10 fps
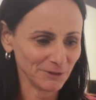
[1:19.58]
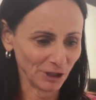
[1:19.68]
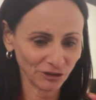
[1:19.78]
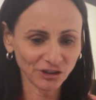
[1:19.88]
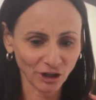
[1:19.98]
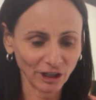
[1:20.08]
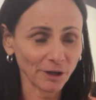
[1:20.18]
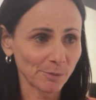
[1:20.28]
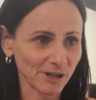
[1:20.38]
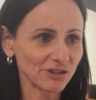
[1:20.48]
You know, she got a
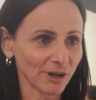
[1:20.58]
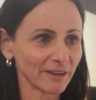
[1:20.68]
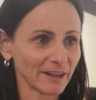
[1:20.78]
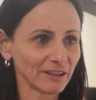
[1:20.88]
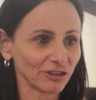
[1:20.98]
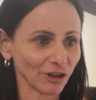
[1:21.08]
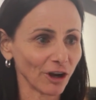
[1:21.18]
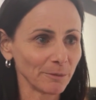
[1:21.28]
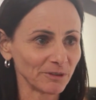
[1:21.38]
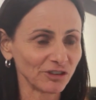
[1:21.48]
lot of pressure out there
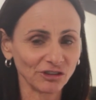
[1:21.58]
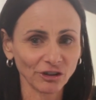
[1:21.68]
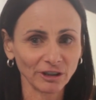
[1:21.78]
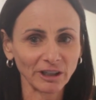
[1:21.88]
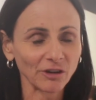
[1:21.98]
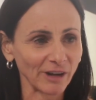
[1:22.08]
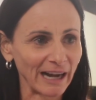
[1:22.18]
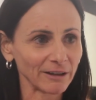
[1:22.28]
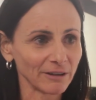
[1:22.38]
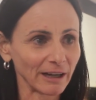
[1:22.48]
tonight, but she certainly
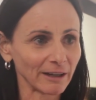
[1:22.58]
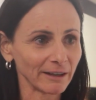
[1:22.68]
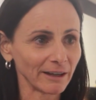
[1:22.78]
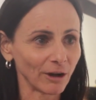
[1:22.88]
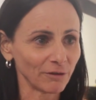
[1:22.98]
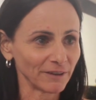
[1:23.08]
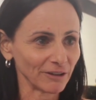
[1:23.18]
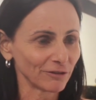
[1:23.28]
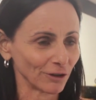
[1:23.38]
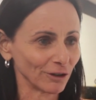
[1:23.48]
created
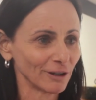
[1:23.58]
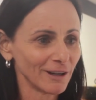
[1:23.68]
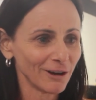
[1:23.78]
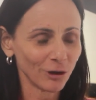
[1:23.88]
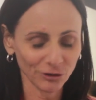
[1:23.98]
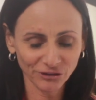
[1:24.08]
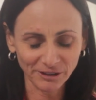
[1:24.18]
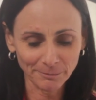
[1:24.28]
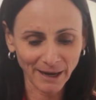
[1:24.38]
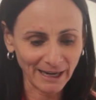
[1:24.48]
offense for her
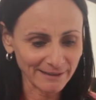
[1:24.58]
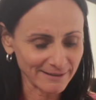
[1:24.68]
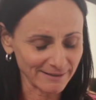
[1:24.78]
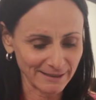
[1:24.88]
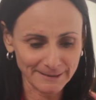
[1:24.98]
teammates.